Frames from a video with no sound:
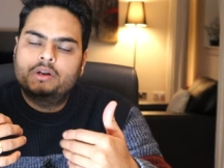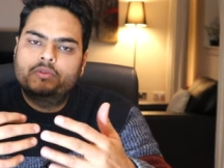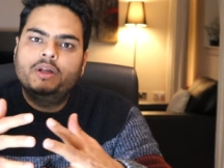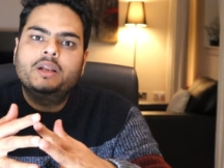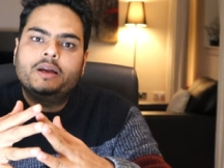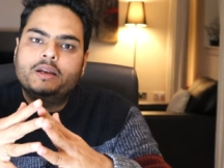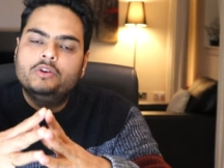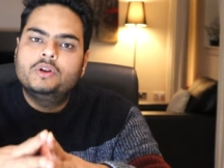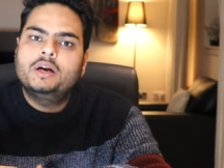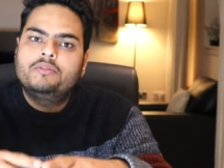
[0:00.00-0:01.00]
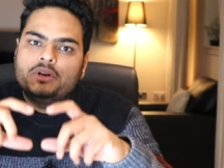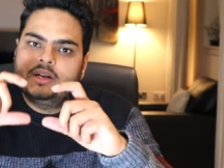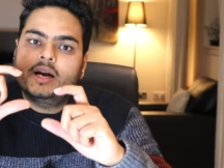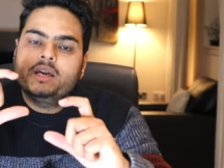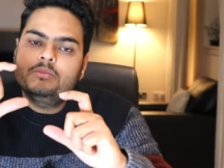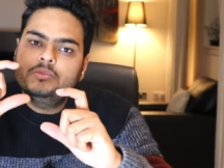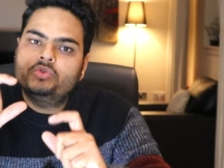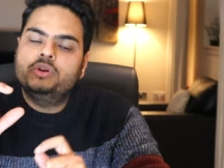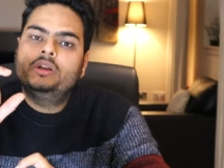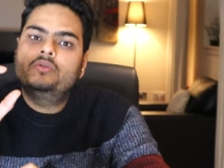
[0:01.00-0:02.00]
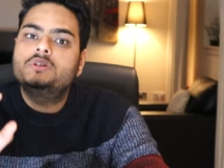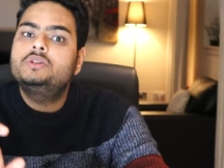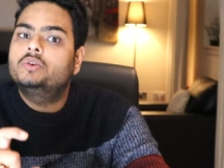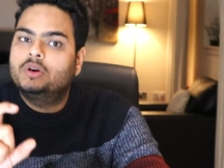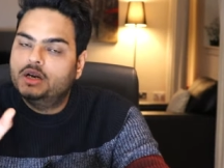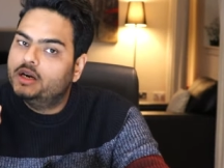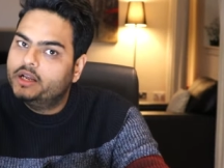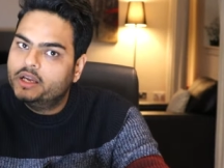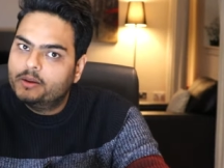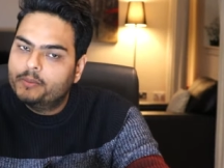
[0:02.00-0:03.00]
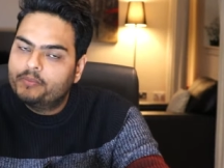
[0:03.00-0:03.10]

work well and you will have time to invest on learning